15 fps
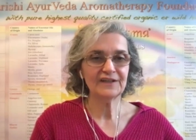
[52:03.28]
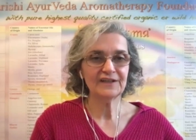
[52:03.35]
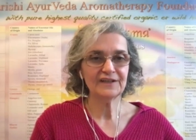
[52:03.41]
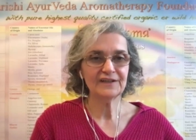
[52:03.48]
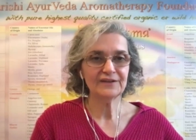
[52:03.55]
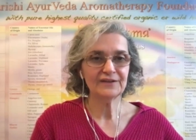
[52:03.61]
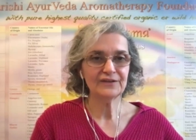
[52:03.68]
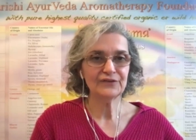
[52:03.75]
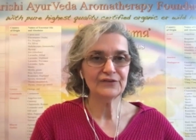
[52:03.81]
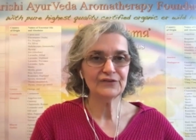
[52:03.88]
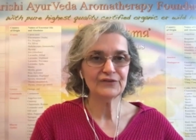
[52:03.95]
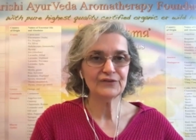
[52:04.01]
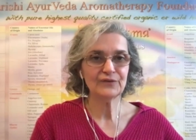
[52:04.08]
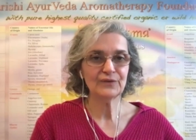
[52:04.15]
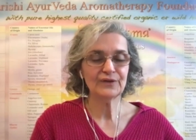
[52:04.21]
Danny
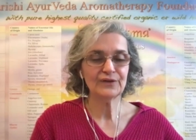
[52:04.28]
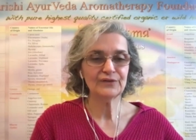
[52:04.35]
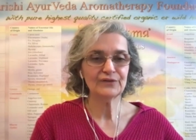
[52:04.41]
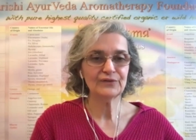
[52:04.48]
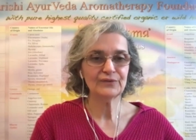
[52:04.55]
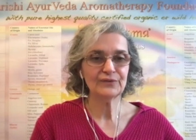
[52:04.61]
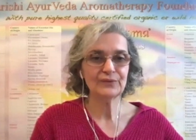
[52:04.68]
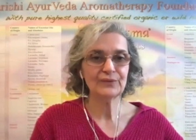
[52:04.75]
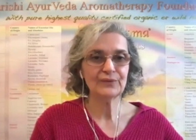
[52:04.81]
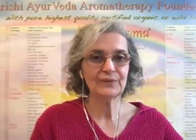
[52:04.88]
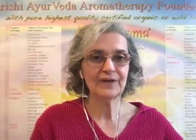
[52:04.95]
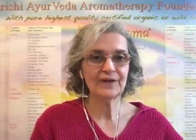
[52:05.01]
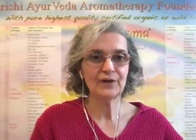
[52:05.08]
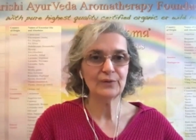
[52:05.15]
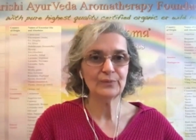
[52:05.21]
is going to
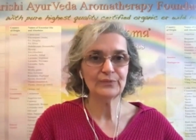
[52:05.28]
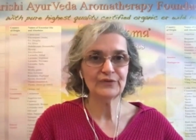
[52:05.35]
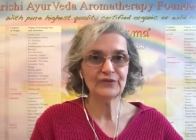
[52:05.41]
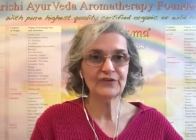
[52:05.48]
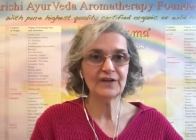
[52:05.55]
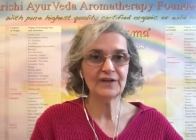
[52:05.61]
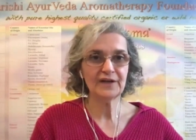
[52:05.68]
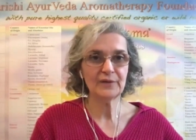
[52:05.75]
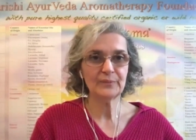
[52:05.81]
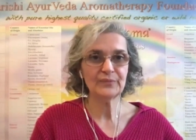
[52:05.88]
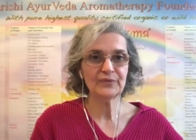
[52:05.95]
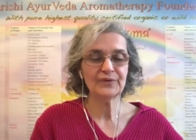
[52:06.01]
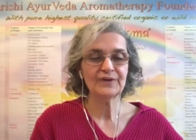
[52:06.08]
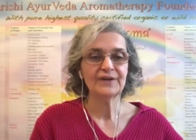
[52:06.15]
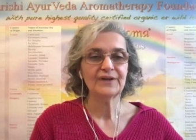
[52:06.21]
help set
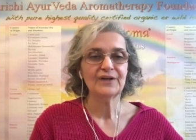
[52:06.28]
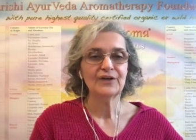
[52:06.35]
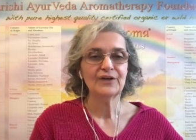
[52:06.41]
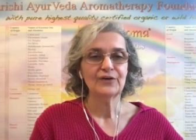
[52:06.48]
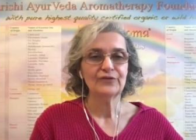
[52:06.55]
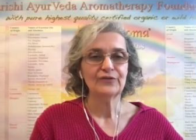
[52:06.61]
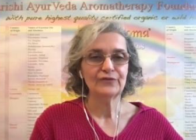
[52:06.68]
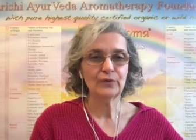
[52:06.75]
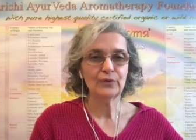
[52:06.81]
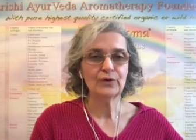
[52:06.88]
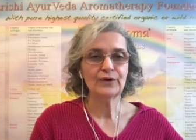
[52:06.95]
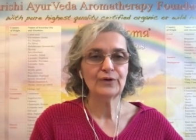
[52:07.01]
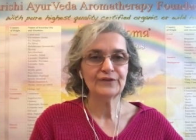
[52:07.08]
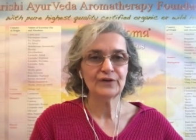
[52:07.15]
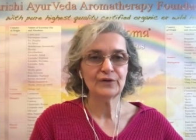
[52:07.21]
up
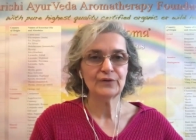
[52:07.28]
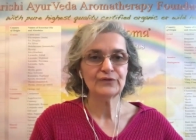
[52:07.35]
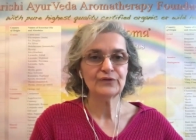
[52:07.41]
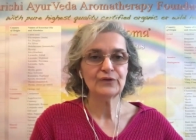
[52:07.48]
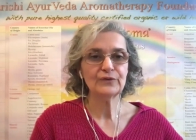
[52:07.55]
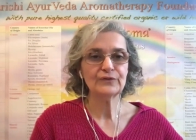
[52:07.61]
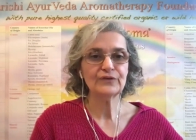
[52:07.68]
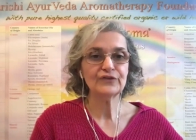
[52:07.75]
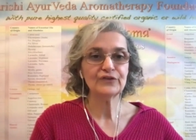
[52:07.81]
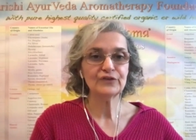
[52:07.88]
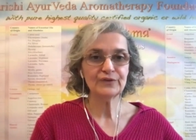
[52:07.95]
for the consultants.